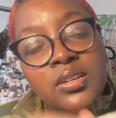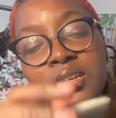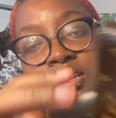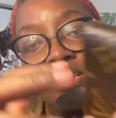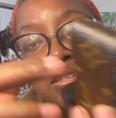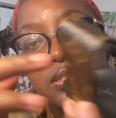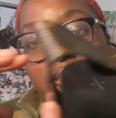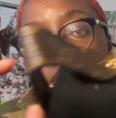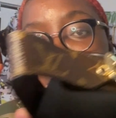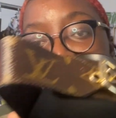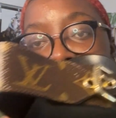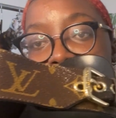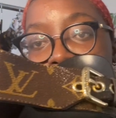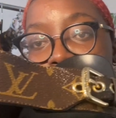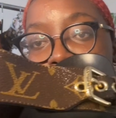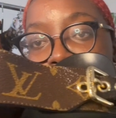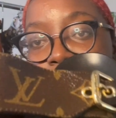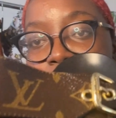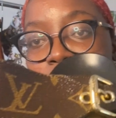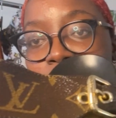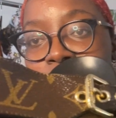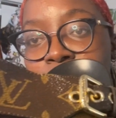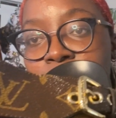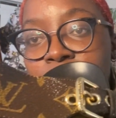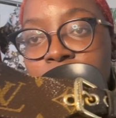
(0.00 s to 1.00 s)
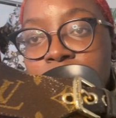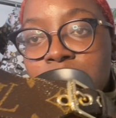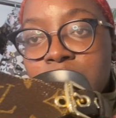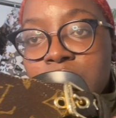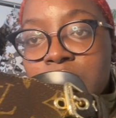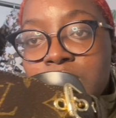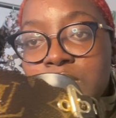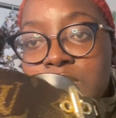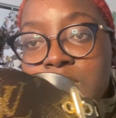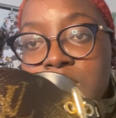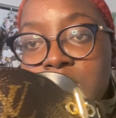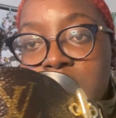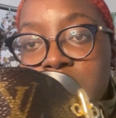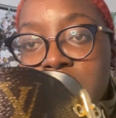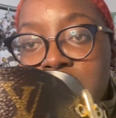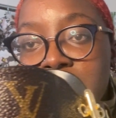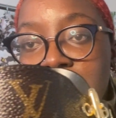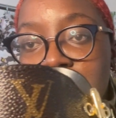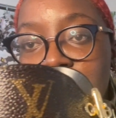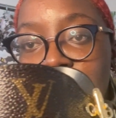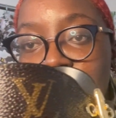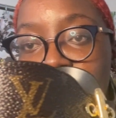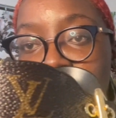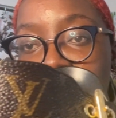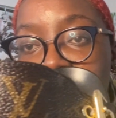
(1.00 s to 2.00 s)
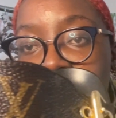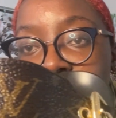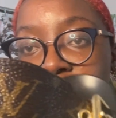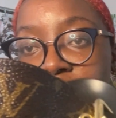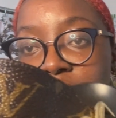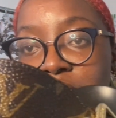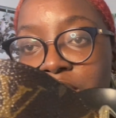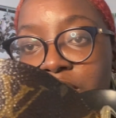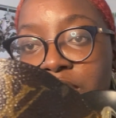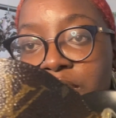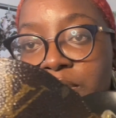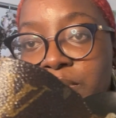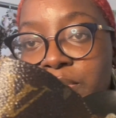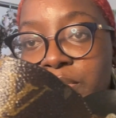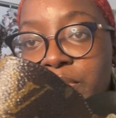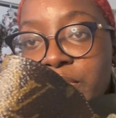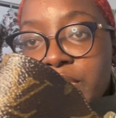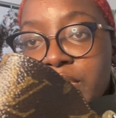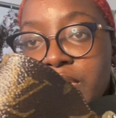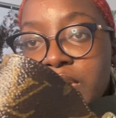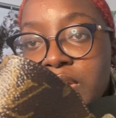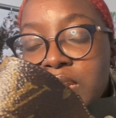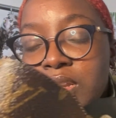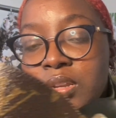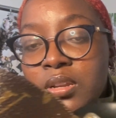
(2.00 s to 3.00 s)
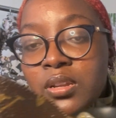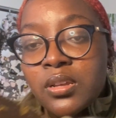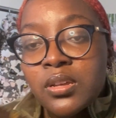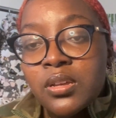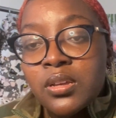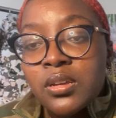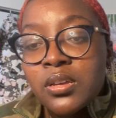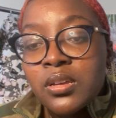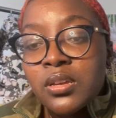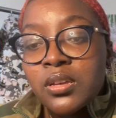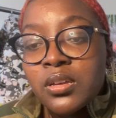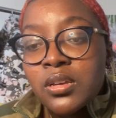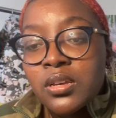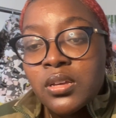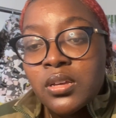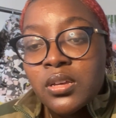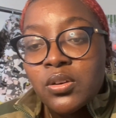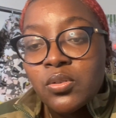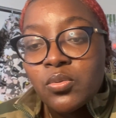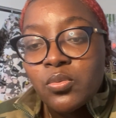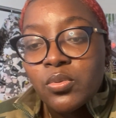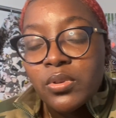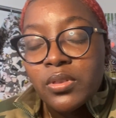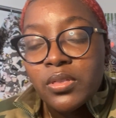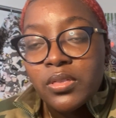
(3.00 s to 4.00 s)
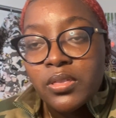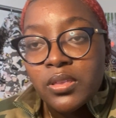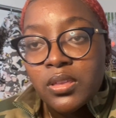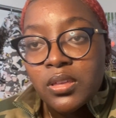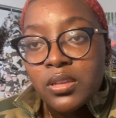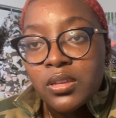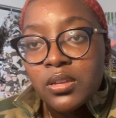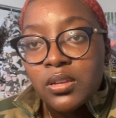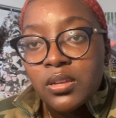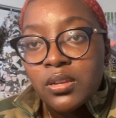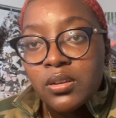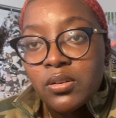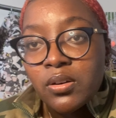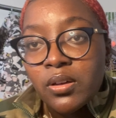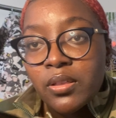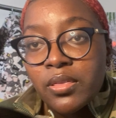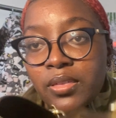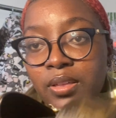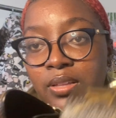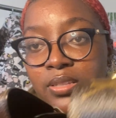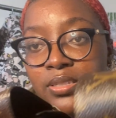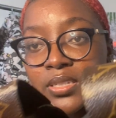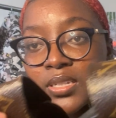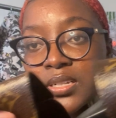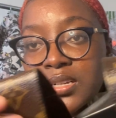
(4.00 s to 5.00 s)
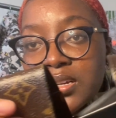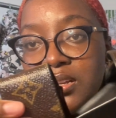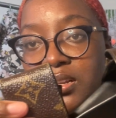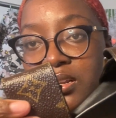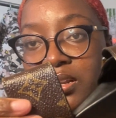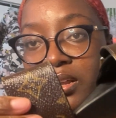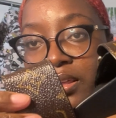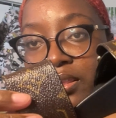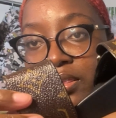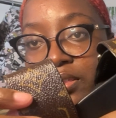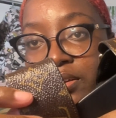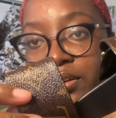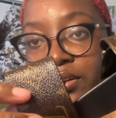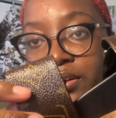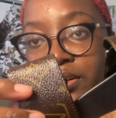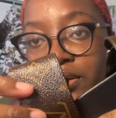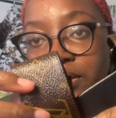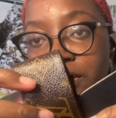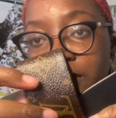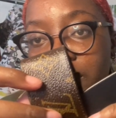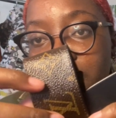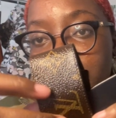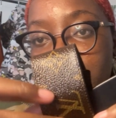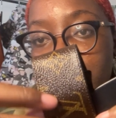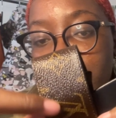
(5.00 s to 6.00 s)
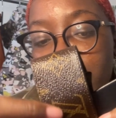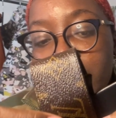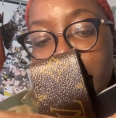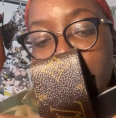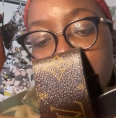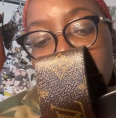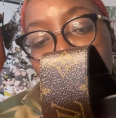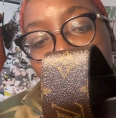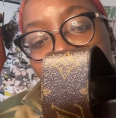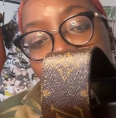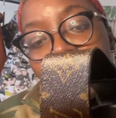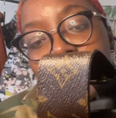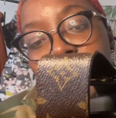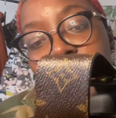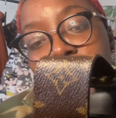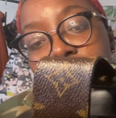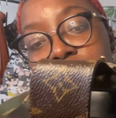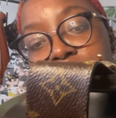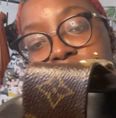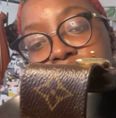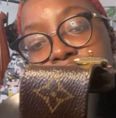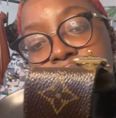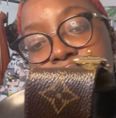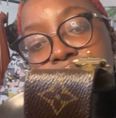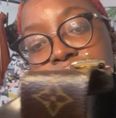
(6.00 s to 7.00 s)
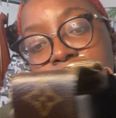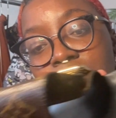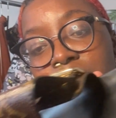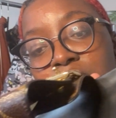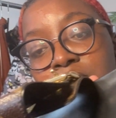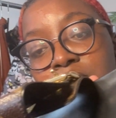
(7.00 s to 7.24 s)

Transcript: So you see the monogram print with the authentic leather around it.